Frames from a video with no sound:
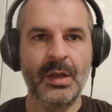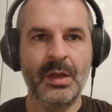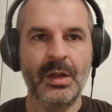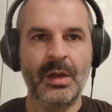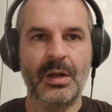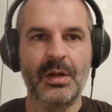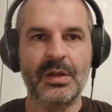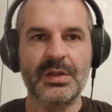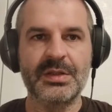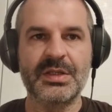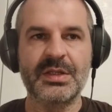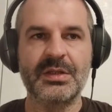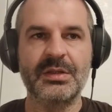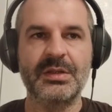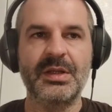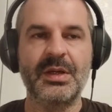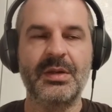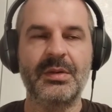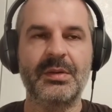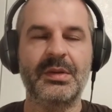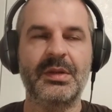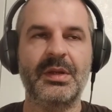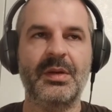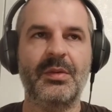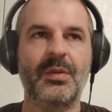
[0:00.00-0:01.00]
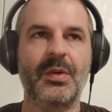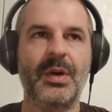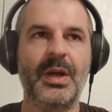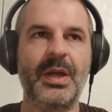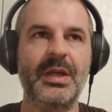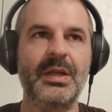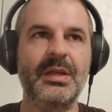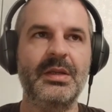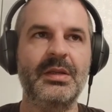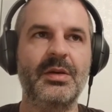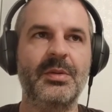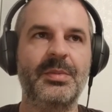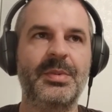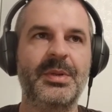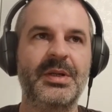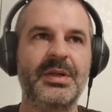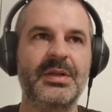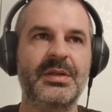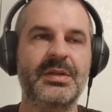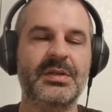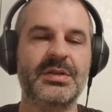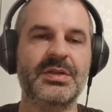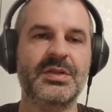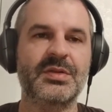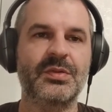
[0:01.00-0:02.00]
Also, the way the
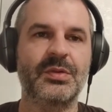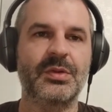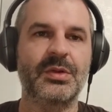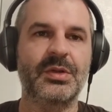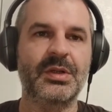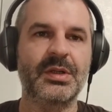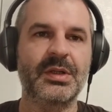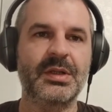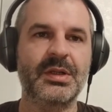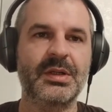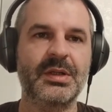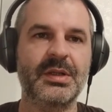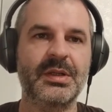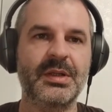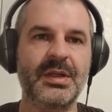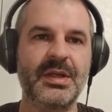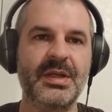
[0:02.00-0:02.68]
operators work